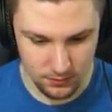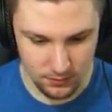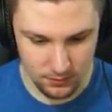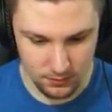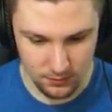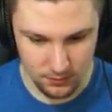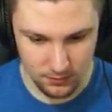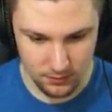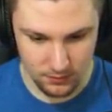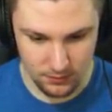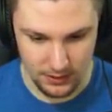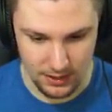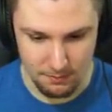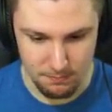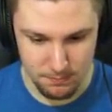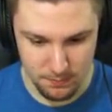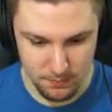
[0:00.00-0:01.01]
right? Like
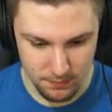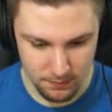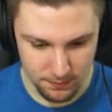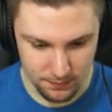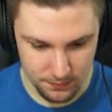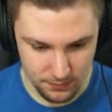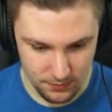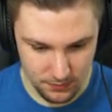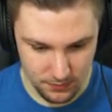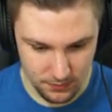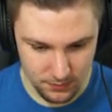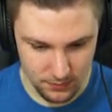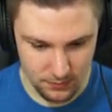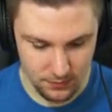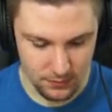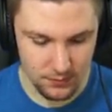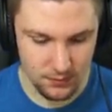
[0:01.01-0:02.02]
every yep. good
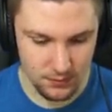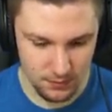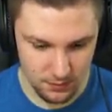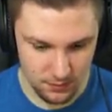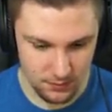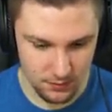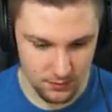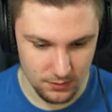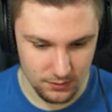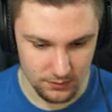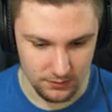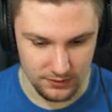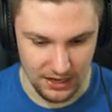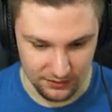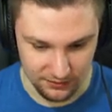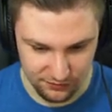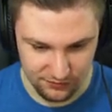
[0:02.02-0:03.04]
job has.
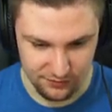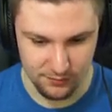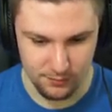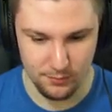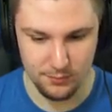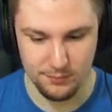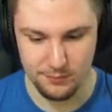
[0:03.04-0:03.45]
Yes.